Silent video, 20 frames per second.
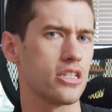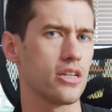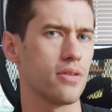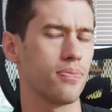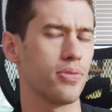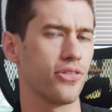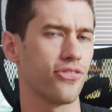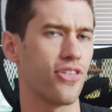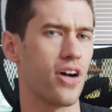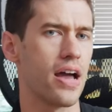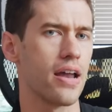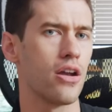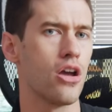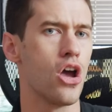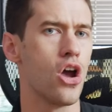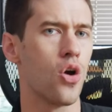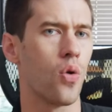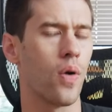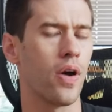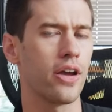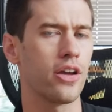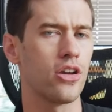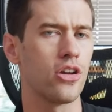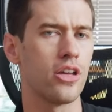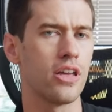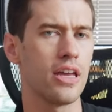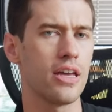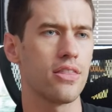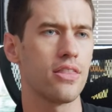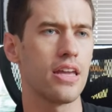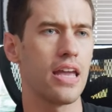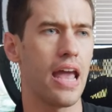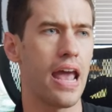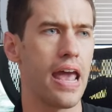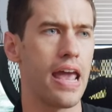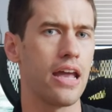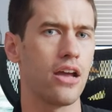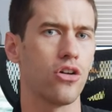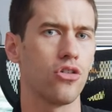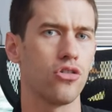simplified where I could get the
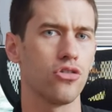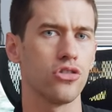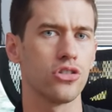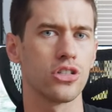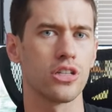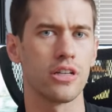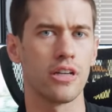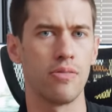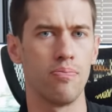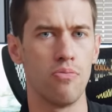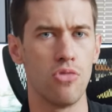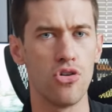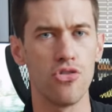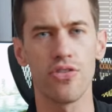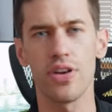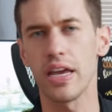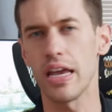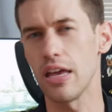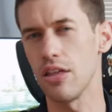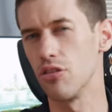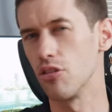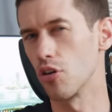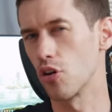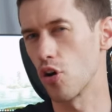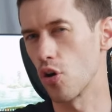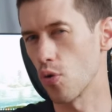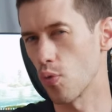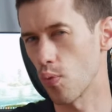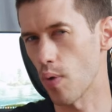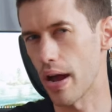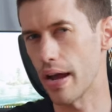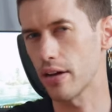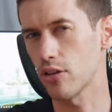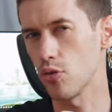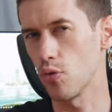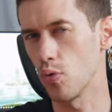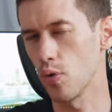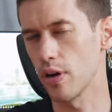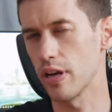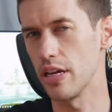angles moving in the correct
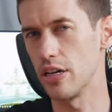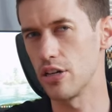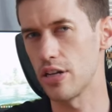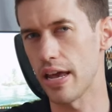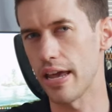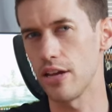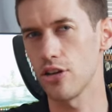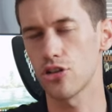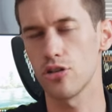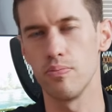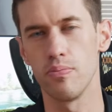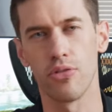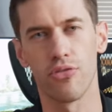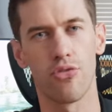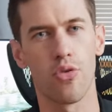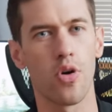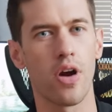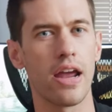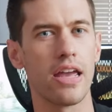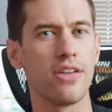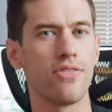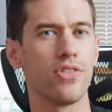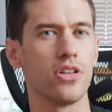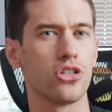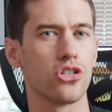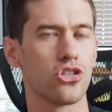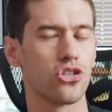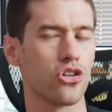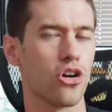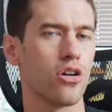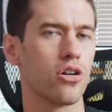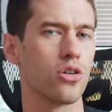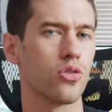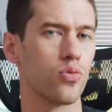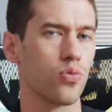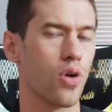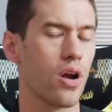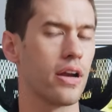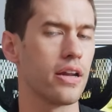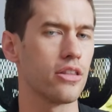orientation before I even started
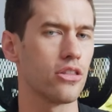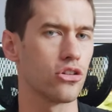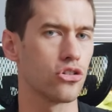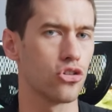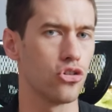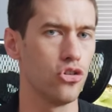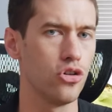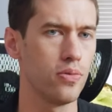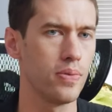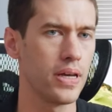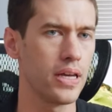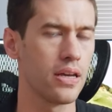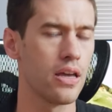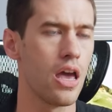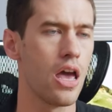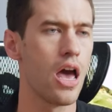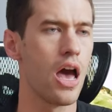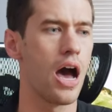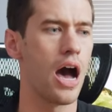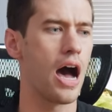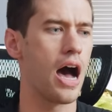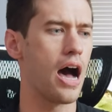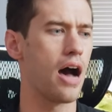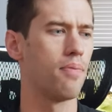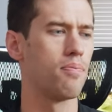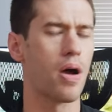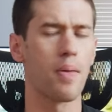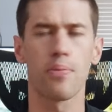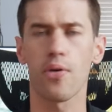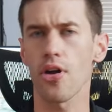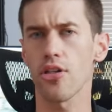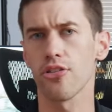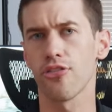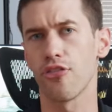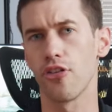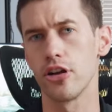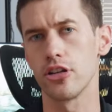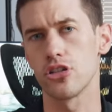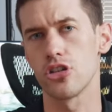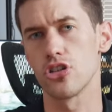running the tubing. Uh, my brother,
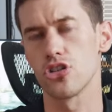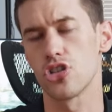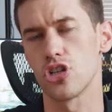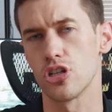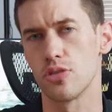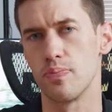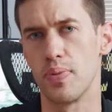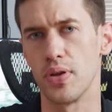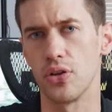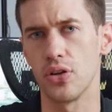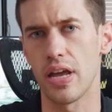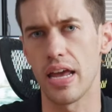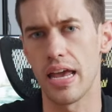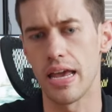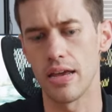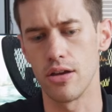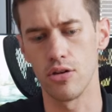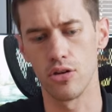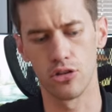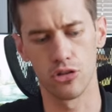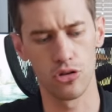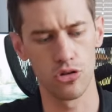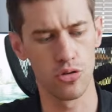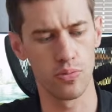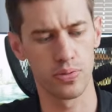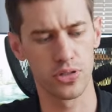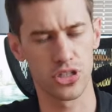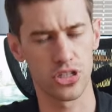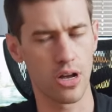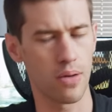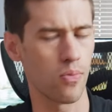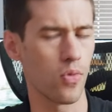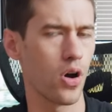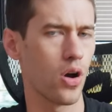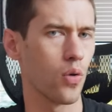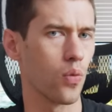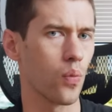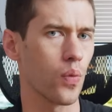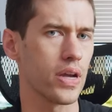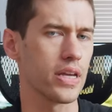for instance, just built a loop
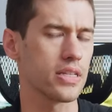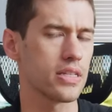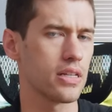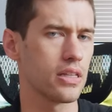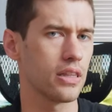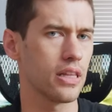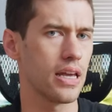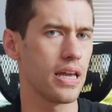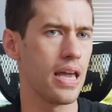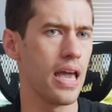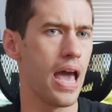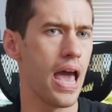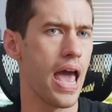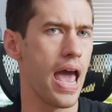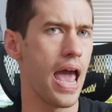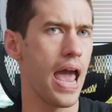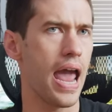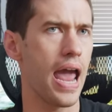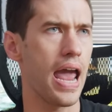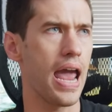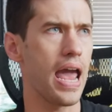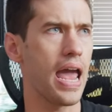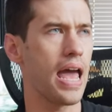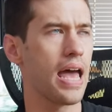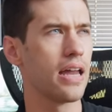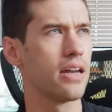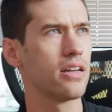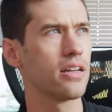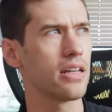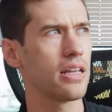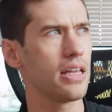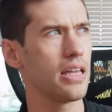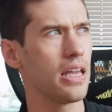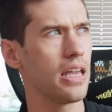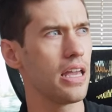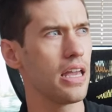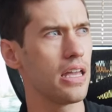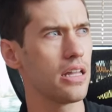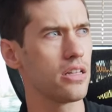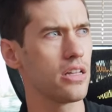somewhat recently and
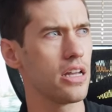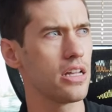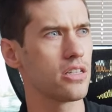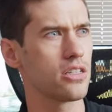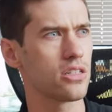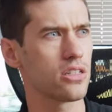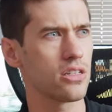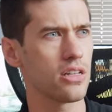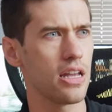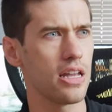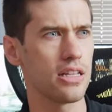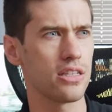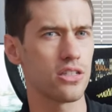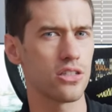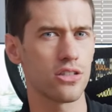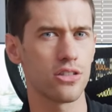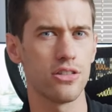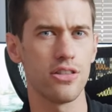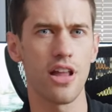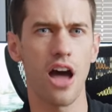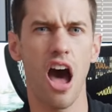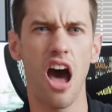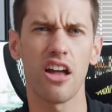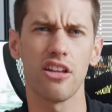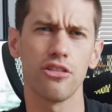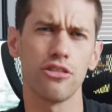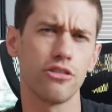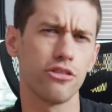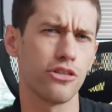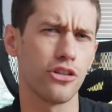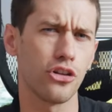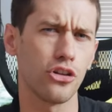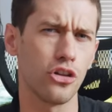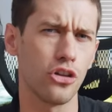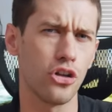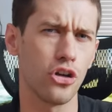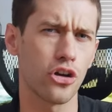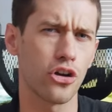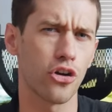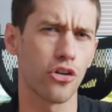it, it's it's not the
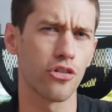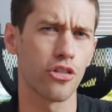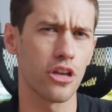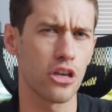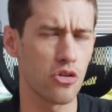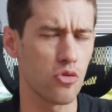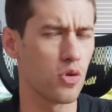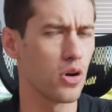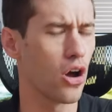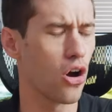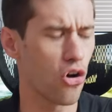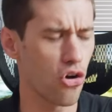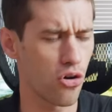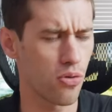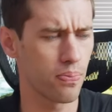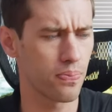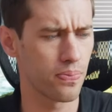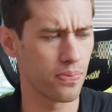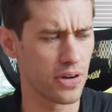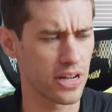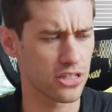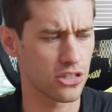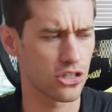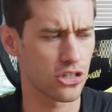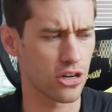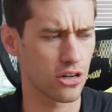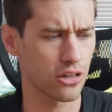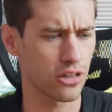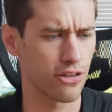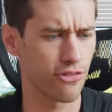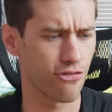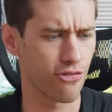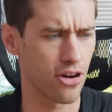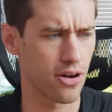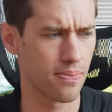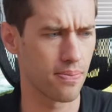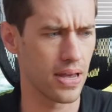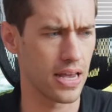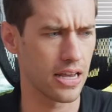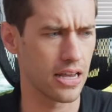looker that you would hope necessarily
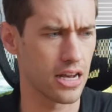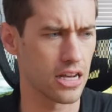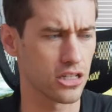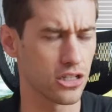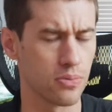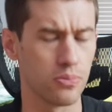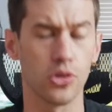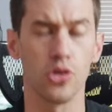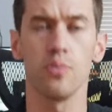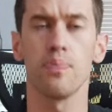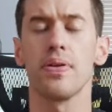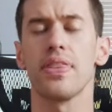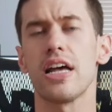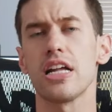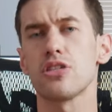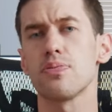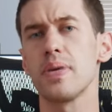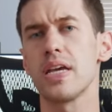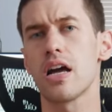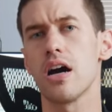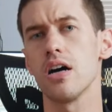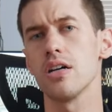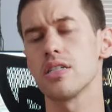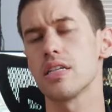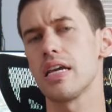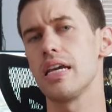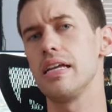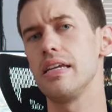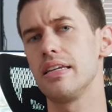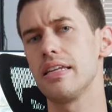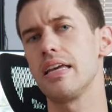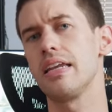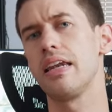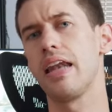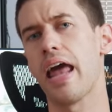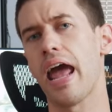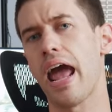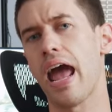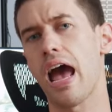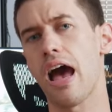from a custom loop, but that's because he
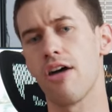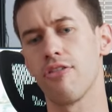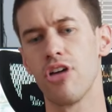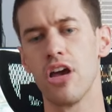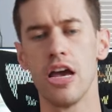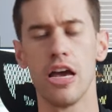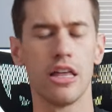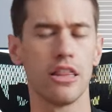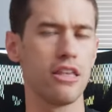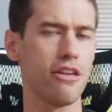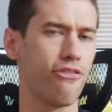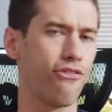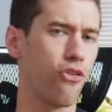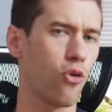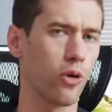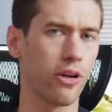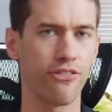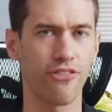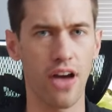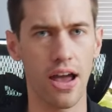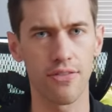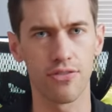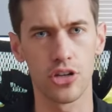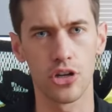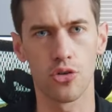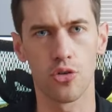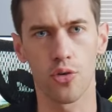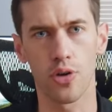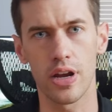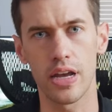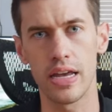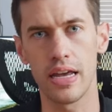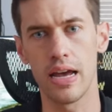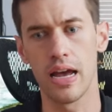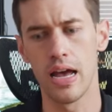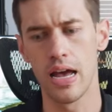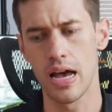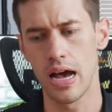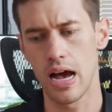didn't have the 45 degree